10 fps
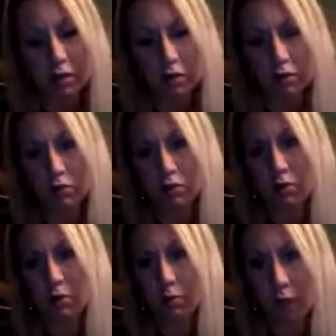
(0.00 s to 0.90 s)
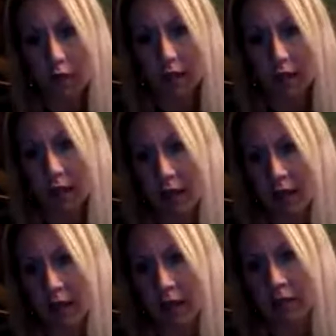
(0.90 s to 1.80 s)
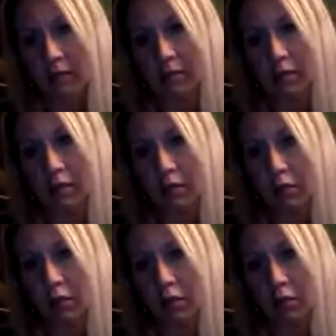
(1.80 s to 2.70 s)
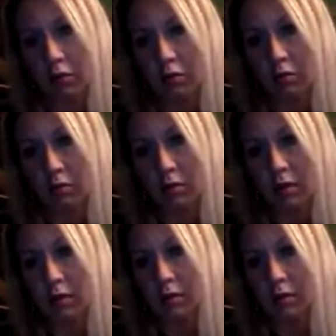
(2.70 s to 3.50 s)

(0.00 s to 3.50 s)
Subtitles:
I know you just wrote a book and you